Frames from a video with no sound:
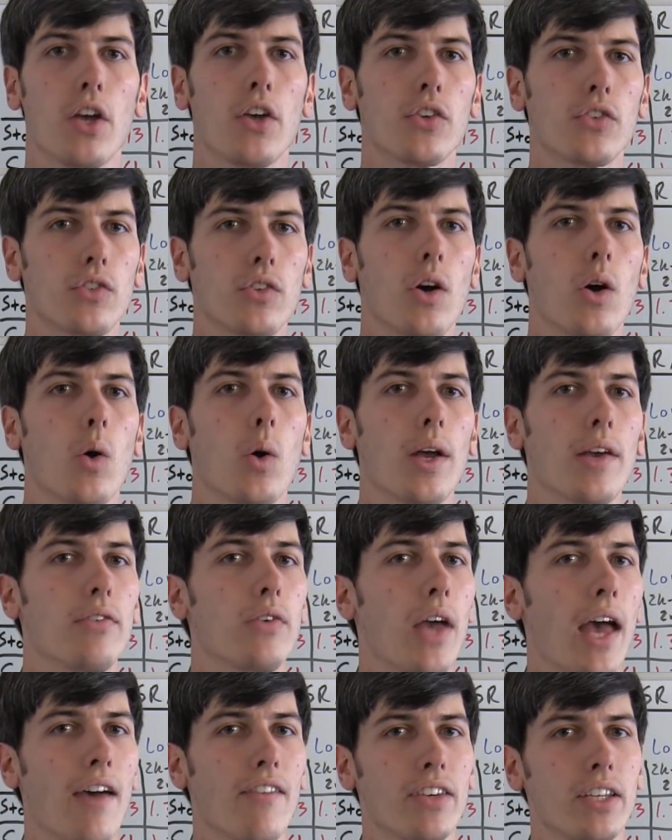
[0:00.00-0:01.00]
So if
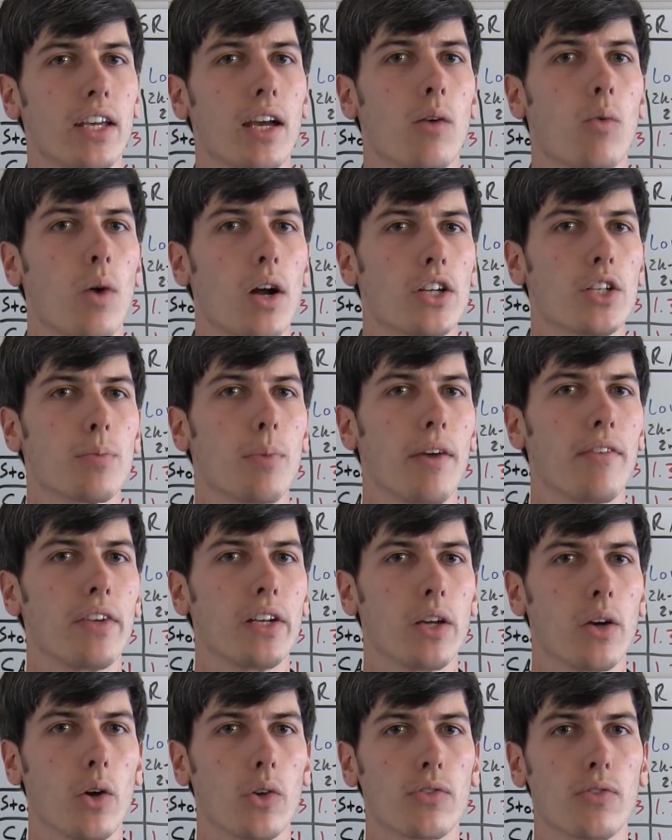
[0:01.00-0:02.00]
you haven't yet watched my
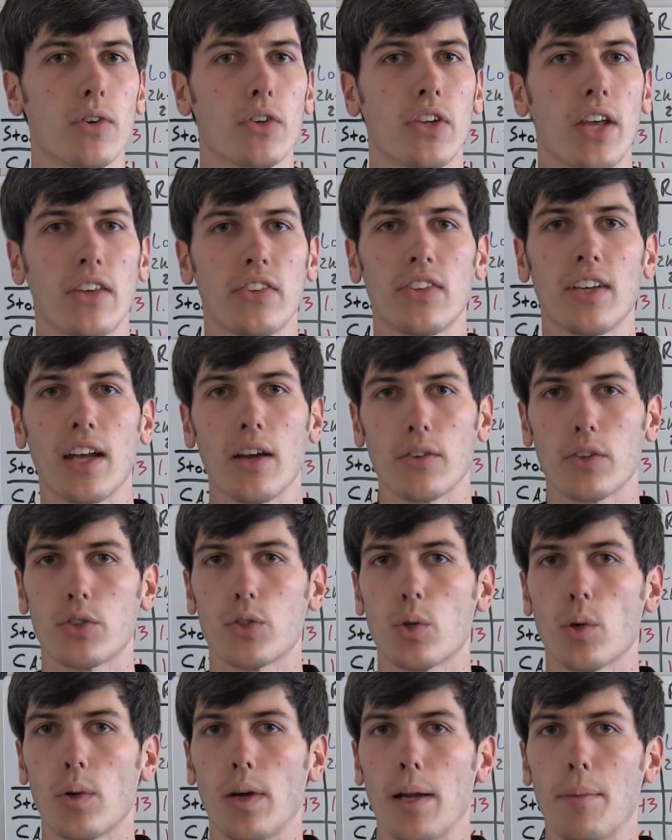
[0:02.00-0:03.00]
videos for testing out the
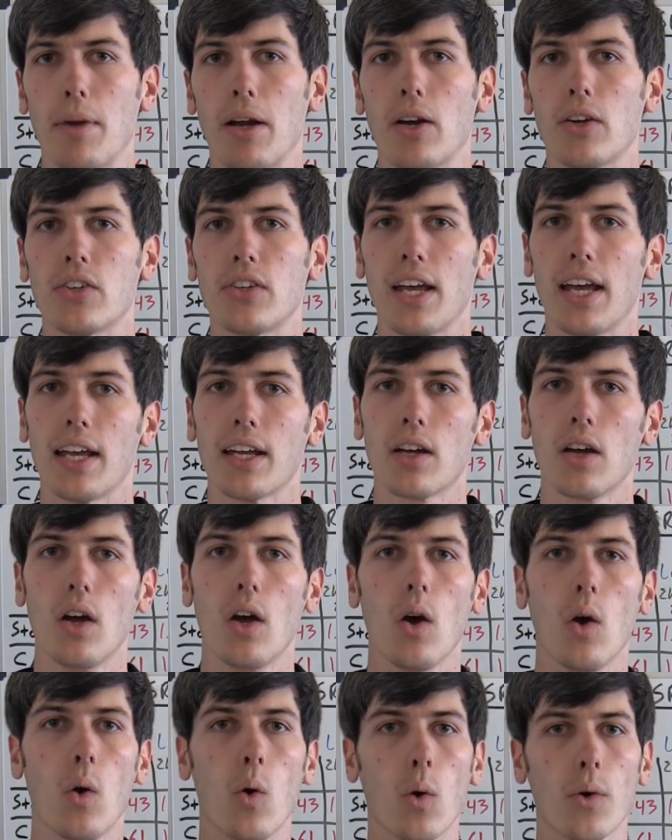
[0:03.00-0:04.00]
short ram air intake
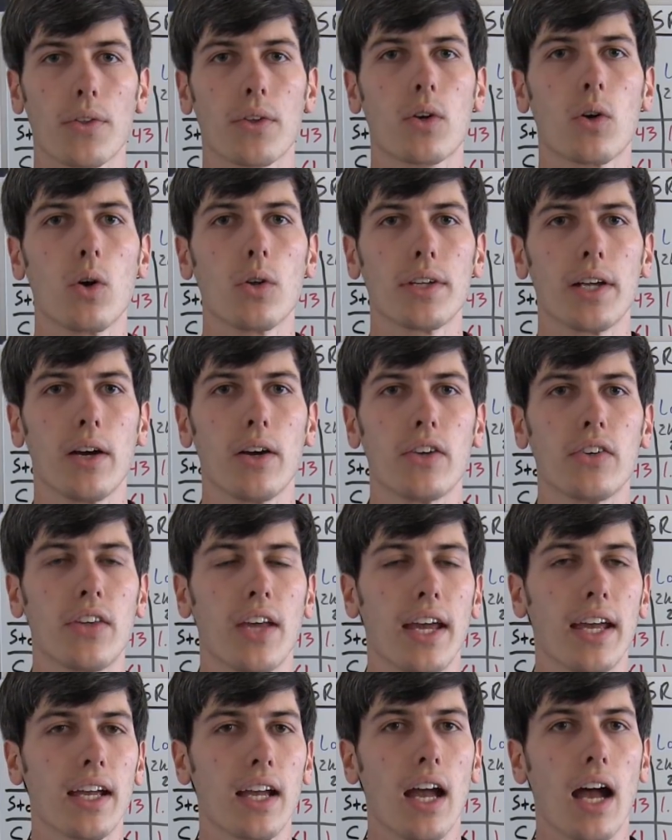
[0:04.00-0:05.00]
or the cold air
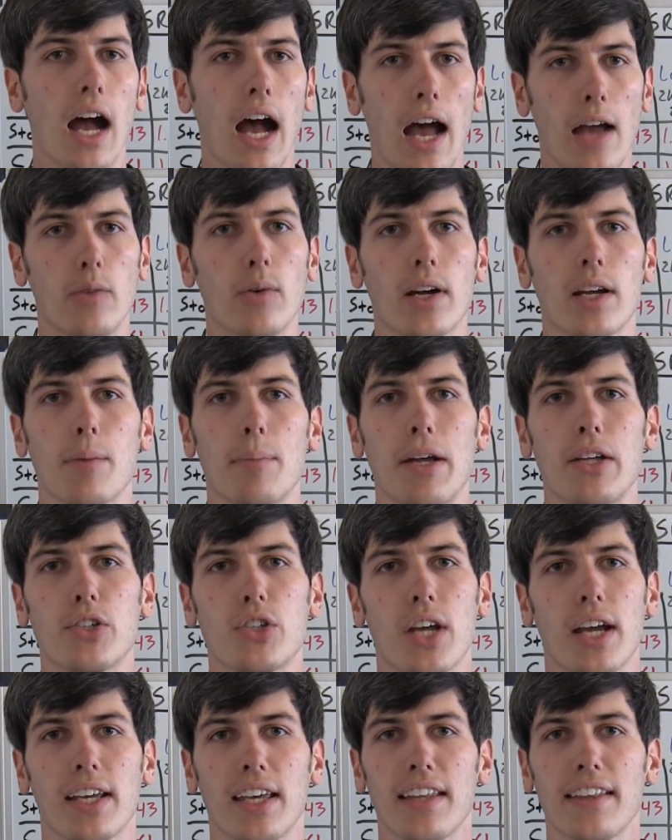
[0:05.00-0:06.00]
intake, I'd recommend
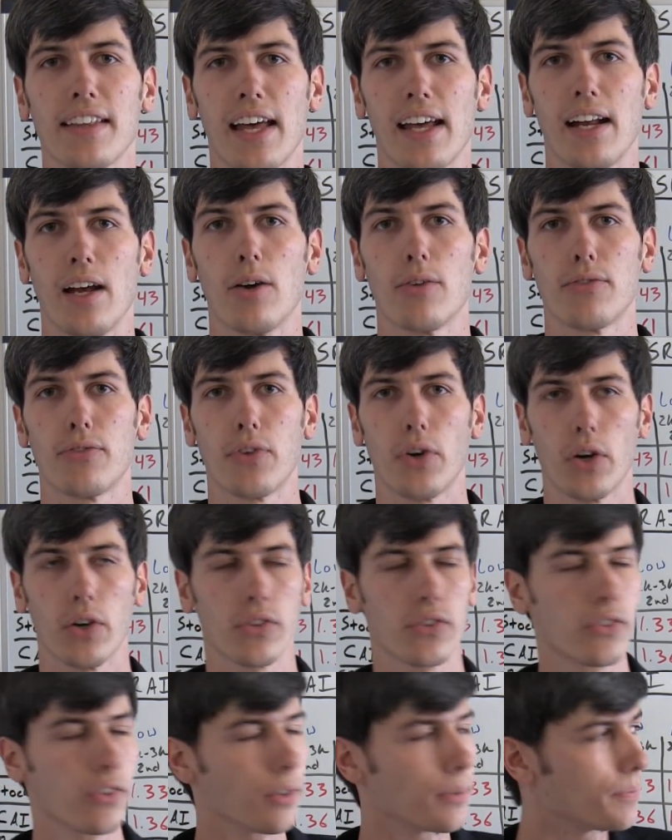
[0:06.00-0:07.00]
checking that out
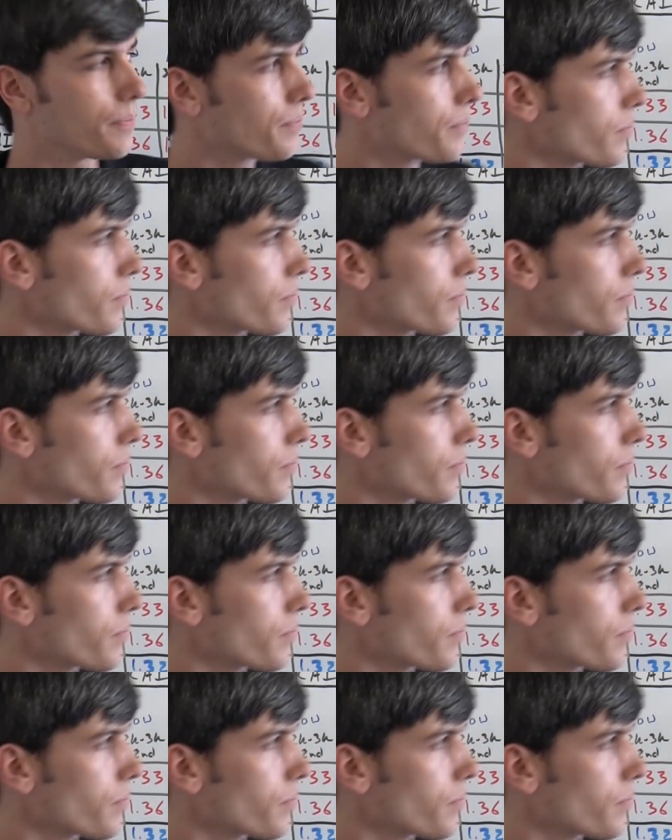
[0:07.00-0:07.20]
first.